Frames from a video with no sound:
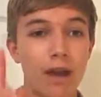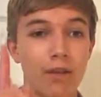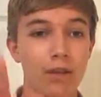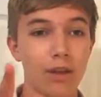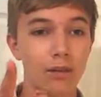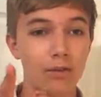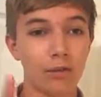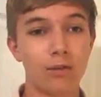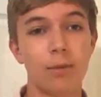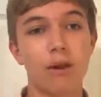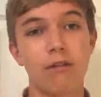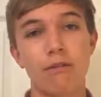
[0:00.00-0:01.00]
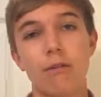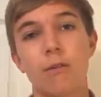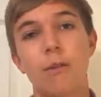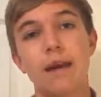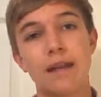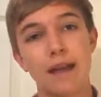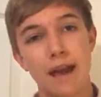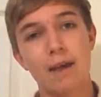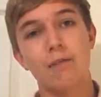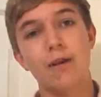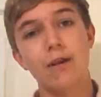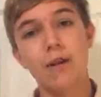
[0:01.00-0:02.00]
and the internal microphone in my
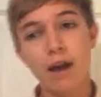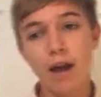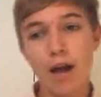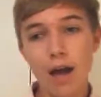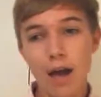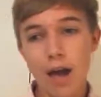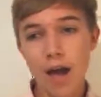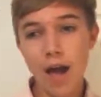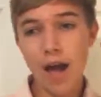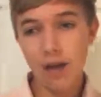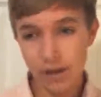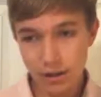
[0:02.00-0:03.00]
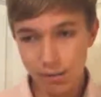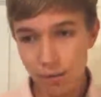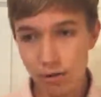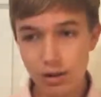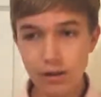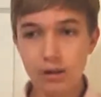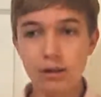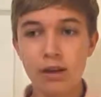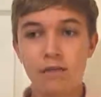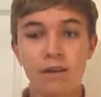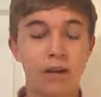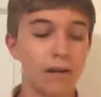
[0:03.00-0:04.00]
camera, and it's pretty
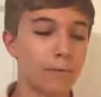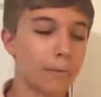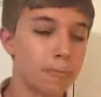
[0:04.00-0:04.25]
significant.